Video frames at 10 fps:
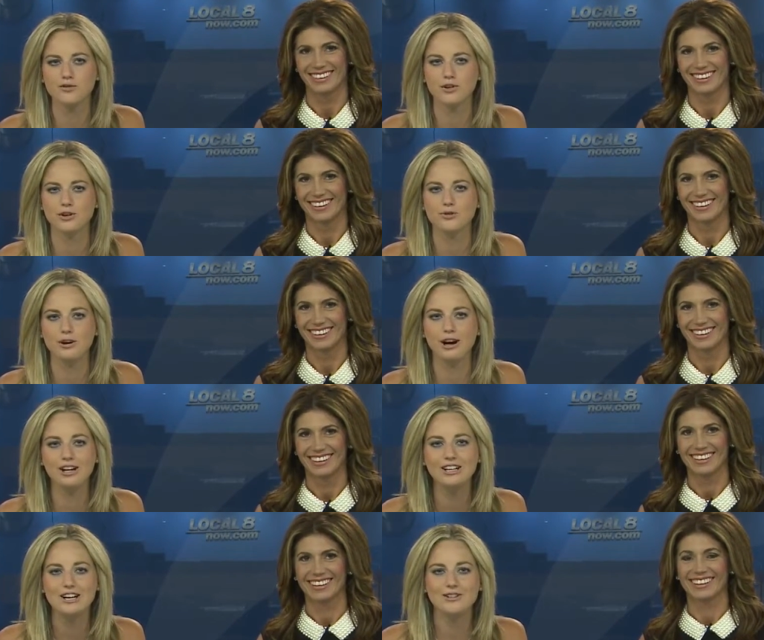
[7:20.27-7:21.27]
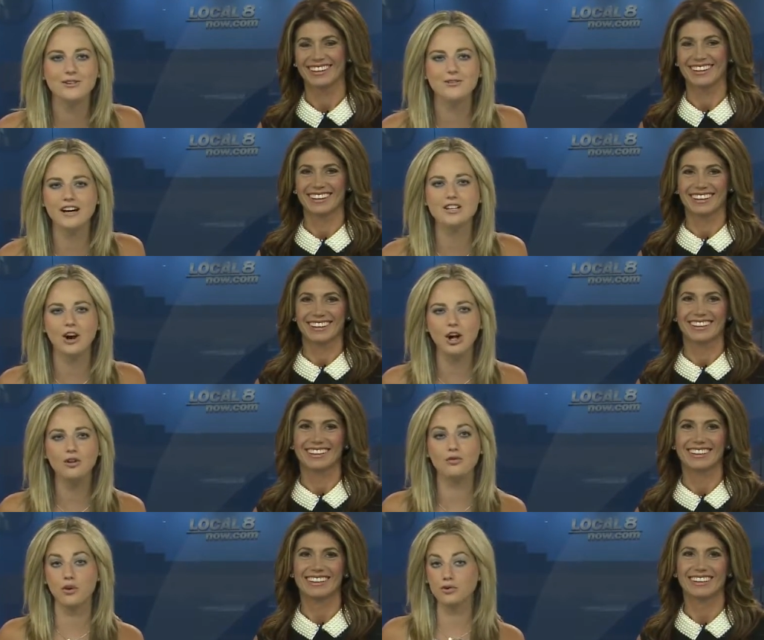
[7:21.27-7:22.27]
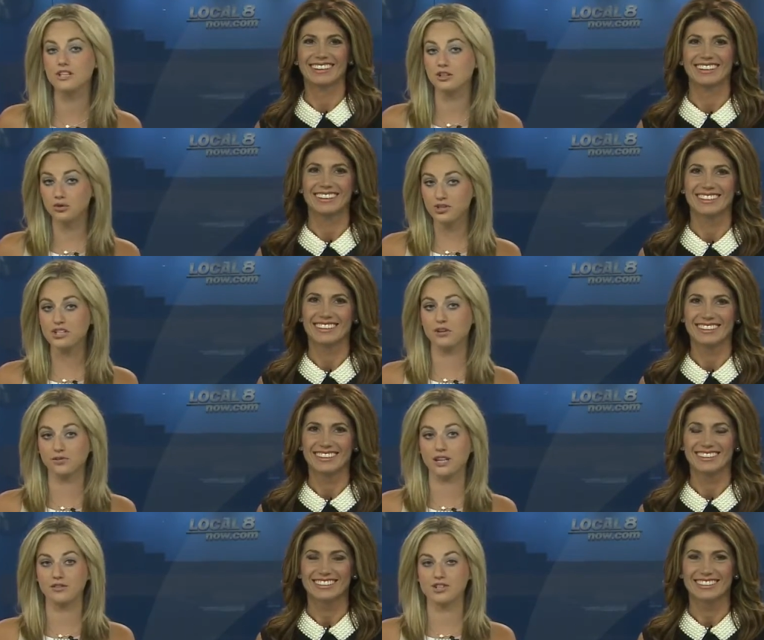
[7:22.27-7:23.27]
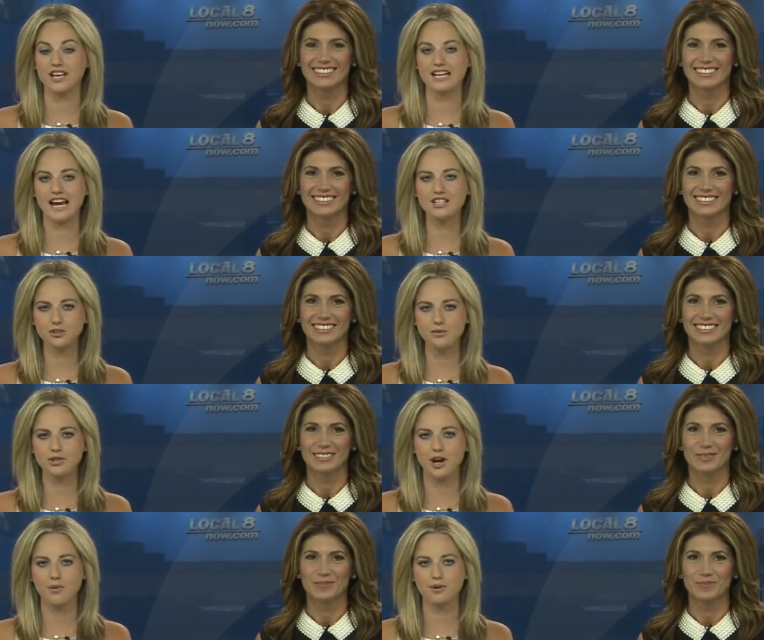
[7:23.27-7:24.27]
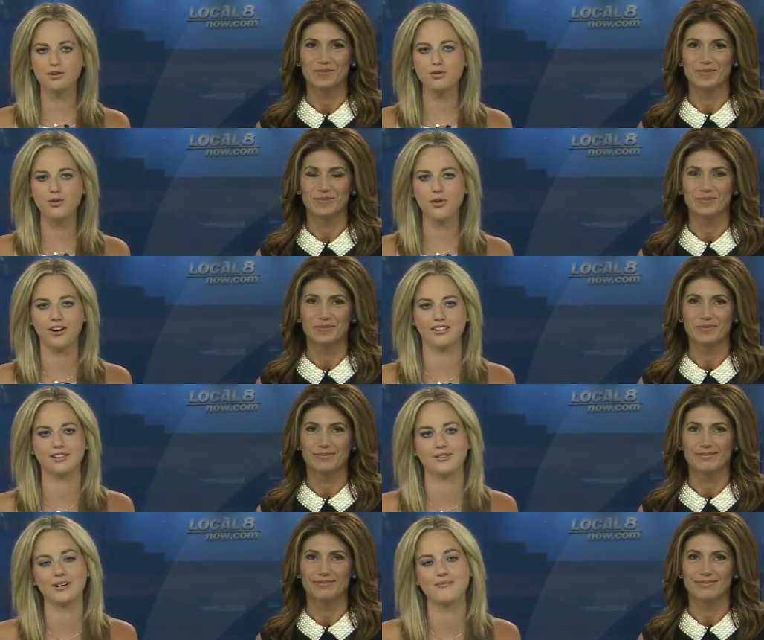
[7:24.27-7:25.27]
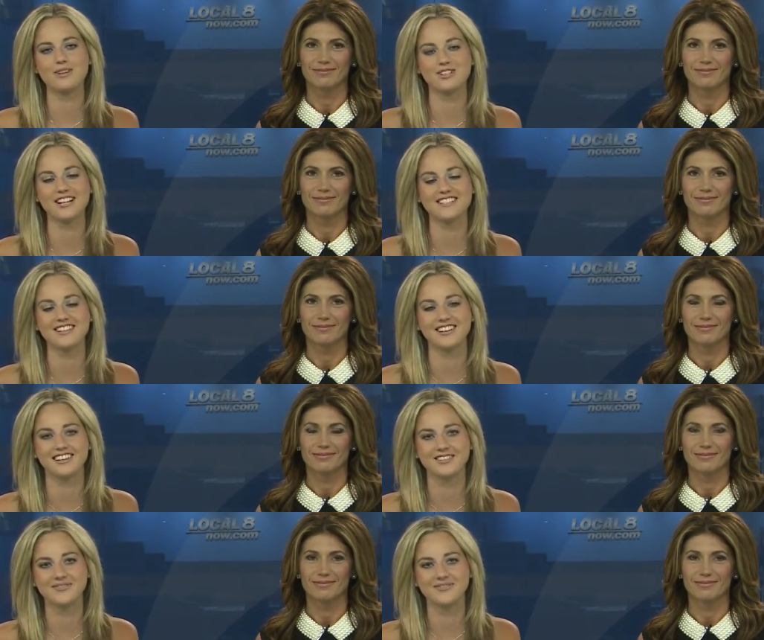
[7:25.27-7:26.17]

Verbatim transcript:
Speaker 1: for you all. You can find all of those interesting flavors at an ice cream shop in New York. Karina Mitchell has a look.